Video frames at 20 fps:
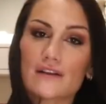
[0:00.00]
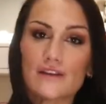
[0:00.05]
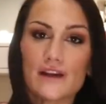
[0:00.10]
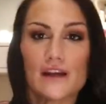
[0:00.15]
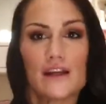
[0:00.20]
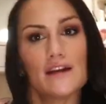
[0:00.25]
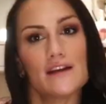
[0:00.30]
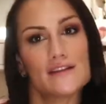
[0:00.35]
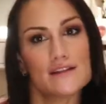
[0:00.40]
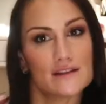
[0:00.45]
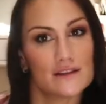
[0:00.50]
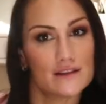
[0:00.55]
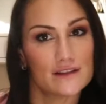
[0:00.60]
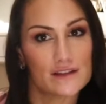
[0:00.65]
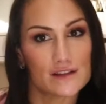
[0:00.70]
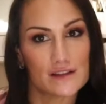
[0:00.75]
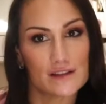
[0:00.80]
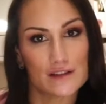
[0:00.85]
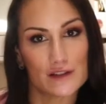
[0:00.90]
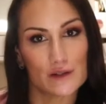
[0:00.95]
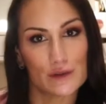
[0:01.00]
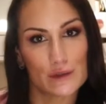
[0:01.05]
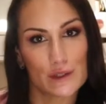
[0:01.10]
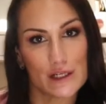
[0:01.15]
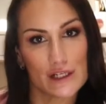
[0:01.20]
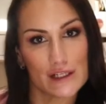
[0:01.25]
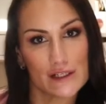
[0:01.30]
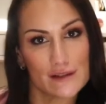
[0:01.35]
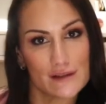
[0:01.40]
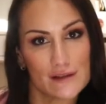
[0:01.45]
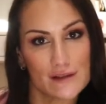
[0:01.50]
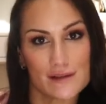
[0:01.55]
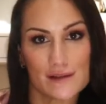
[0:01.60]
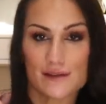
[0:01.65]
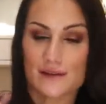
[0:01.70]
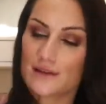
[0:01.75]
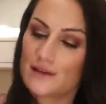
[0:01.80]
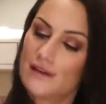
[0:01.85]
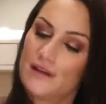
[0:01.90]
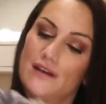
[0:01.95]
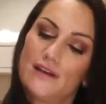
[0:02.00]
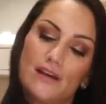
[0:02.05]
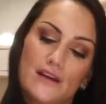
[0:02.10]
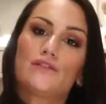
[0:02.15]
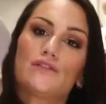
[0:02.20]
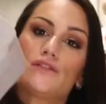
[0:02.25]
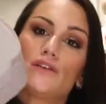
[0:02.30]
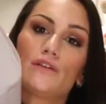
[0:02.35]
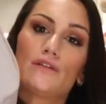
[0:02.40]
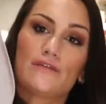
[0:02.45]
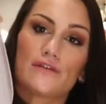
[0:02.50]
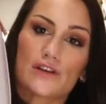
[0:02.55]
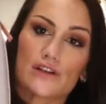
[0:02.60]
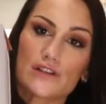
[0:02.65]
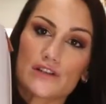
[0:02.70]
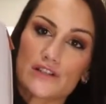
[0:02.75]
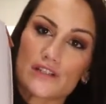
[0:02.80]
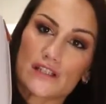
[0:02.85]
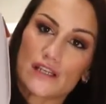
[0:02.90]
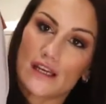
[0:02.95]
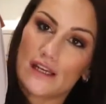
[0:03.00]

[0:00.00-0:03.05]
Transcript: of it. Isn't it just gorgeous? So first